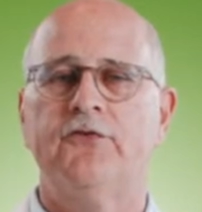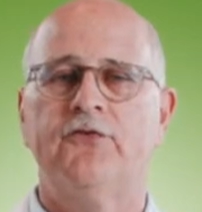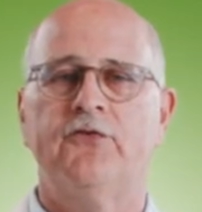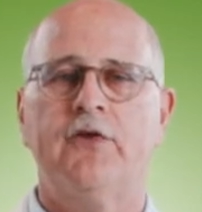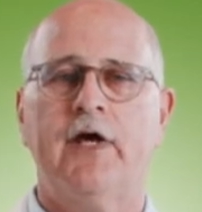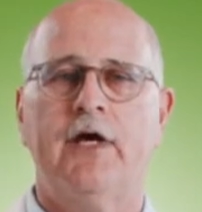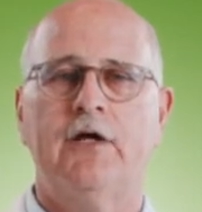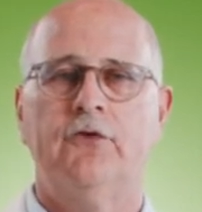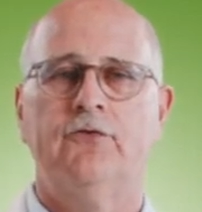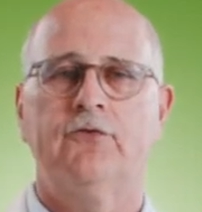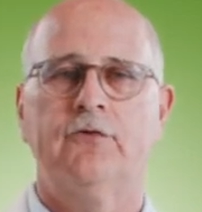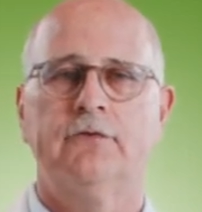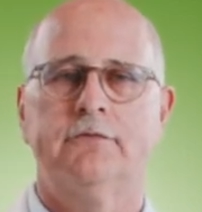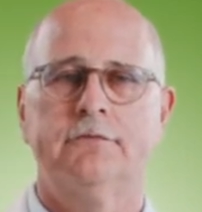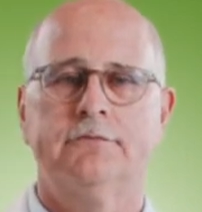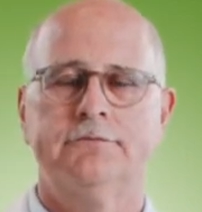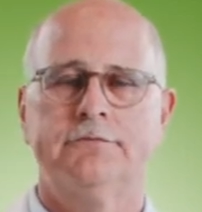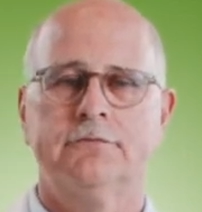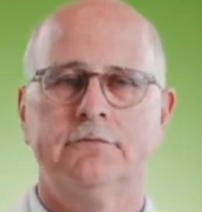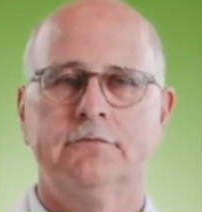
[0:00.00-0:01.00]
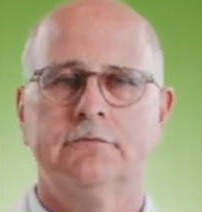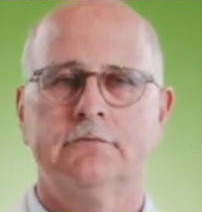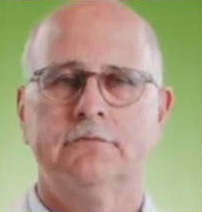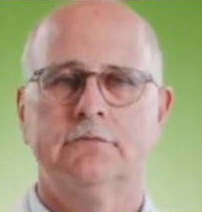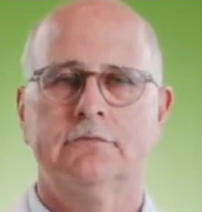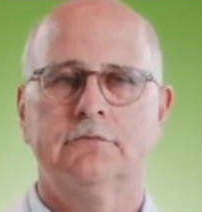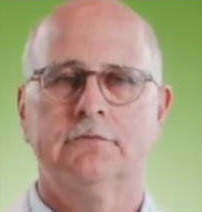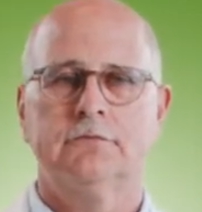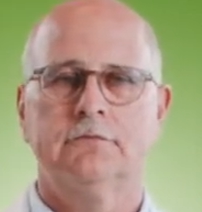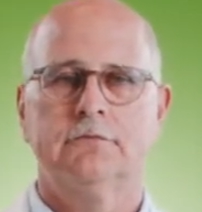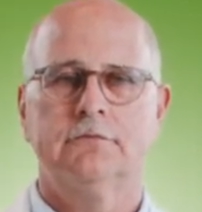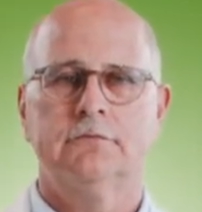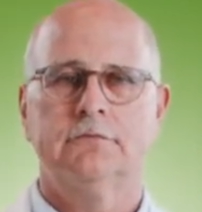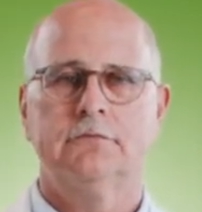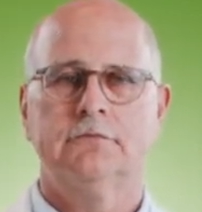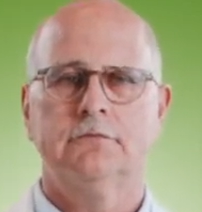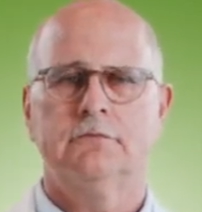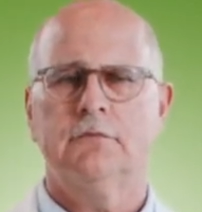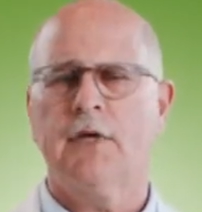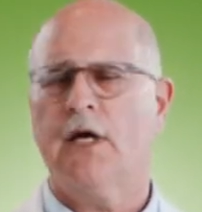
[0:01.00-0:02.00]
States.
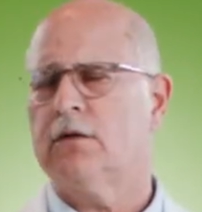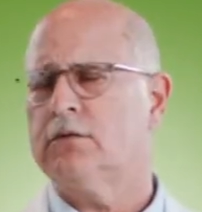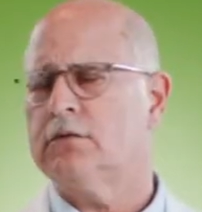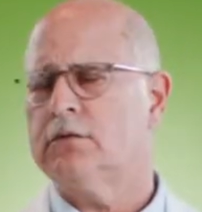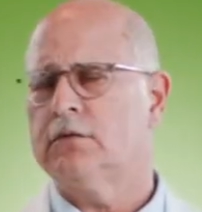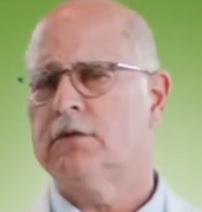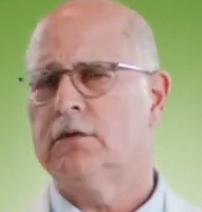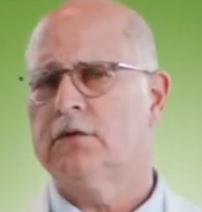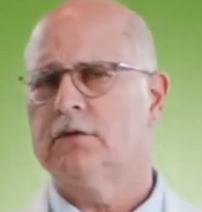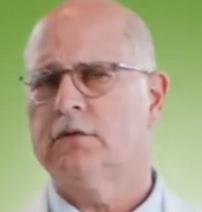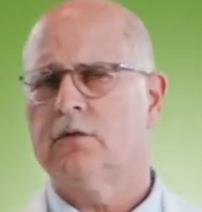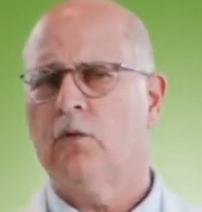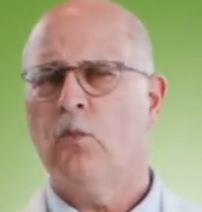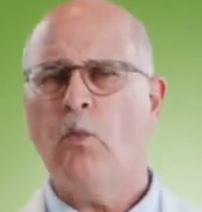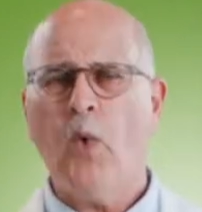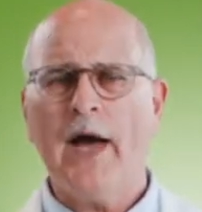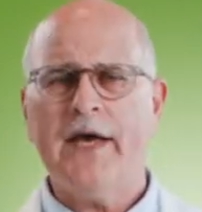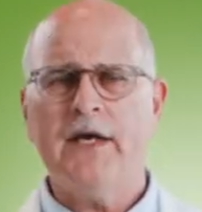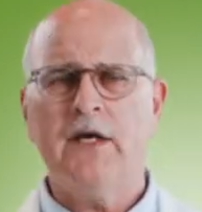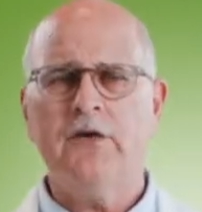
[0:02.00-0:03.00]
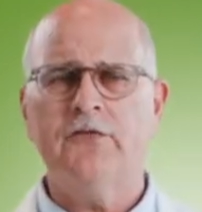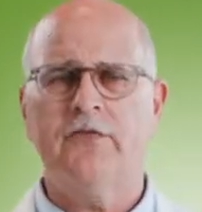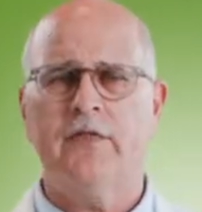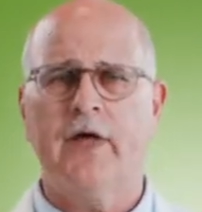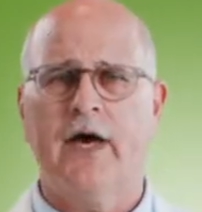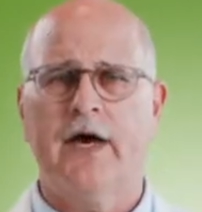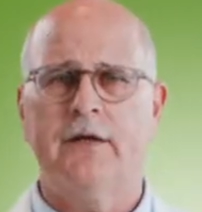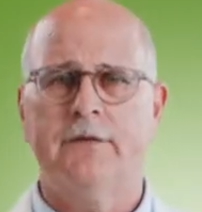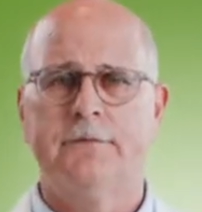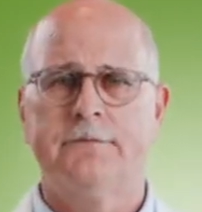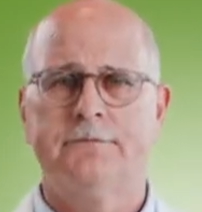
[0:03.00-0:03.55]
Now, why is that?